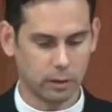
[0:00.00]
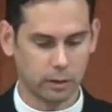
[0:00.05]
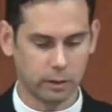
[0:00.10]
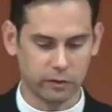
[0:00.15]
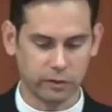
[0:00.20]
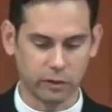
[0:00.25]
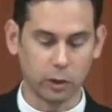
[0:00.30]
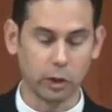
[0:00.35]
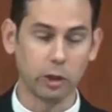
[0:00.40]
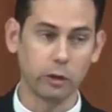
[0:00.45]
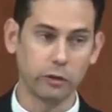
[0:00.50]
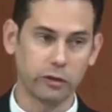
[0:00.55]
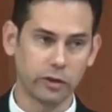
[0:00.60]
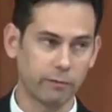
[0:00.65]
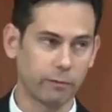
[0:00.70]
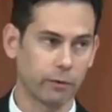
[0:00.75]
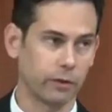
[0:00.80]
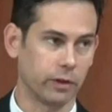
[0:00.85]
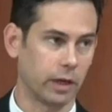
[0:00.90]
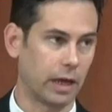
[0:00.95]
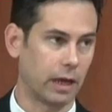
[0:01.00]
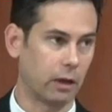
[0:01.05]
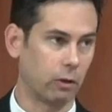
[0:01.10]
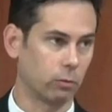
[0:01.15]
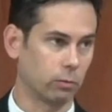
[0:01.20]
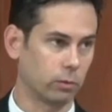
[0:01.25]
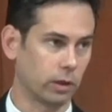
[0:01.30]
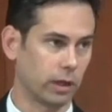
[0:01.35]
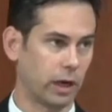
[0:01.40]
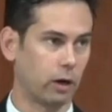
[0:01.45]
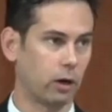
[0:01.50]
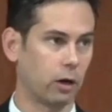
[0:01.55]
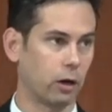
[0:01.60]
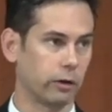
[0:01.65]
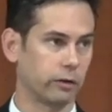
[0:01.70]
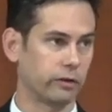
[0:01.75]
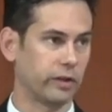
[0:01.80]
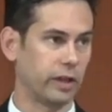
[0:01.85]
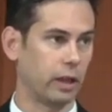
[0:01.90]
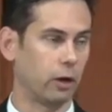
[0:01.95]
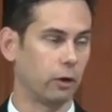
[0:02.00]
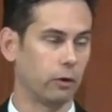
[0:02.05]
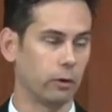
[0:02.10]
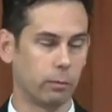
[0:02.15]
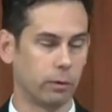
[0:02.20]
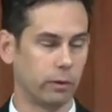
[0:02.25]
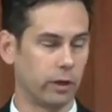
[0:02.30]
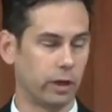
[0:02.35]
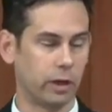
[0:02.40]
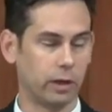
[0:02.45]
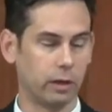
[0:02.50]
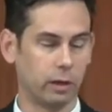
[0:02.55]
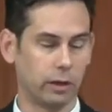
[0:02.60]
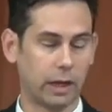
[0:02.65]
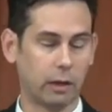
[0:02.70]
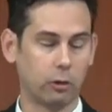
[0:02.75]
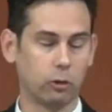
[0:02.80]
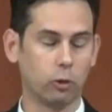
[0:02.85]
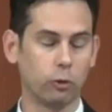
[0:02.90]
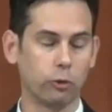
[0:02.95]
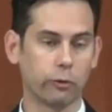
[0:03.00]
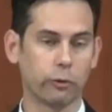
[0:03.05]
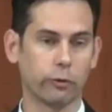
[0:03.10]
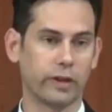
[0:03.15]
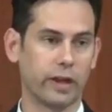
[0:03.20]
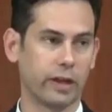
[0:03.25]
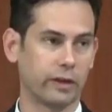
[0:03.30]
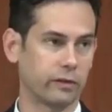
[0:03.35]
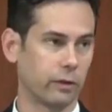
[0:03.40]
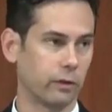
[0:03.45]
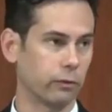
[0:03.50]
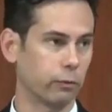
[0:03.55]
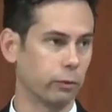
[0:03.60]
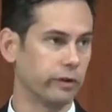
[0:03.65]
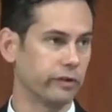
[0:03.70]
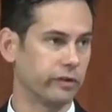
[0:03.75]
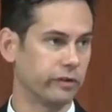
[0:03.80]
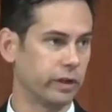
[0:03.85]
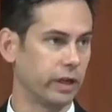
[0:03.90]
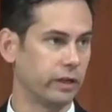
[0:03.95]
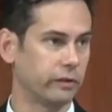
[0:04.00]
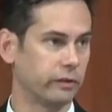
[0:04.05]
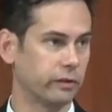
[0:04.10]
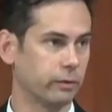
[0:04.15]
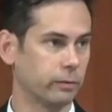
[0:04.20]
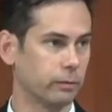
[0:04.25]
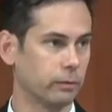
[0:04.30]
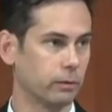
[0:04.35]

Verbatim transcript: It's a little different than how Gerhard ta- or than how Luther takes the three estates